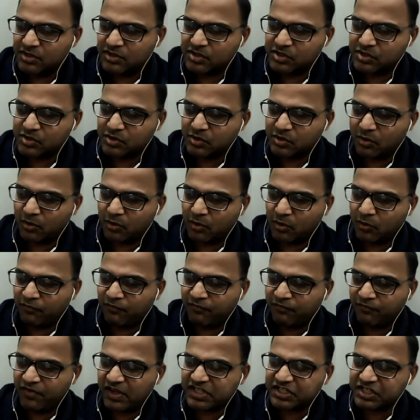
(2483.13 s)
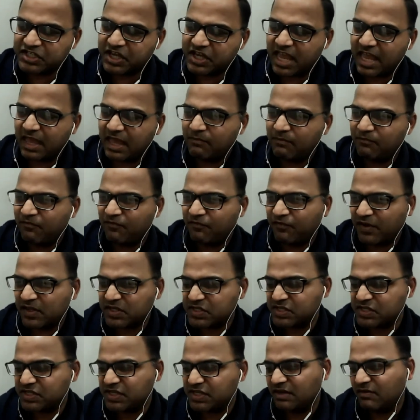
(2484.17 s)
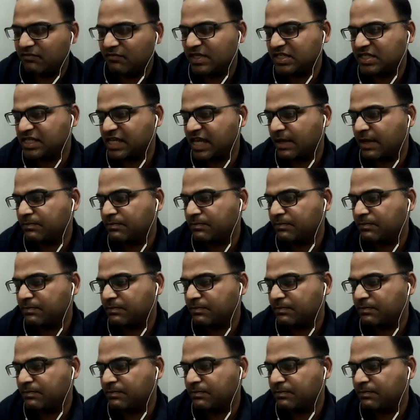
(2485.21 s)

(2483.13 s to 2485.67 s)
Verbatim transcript: So which came first and which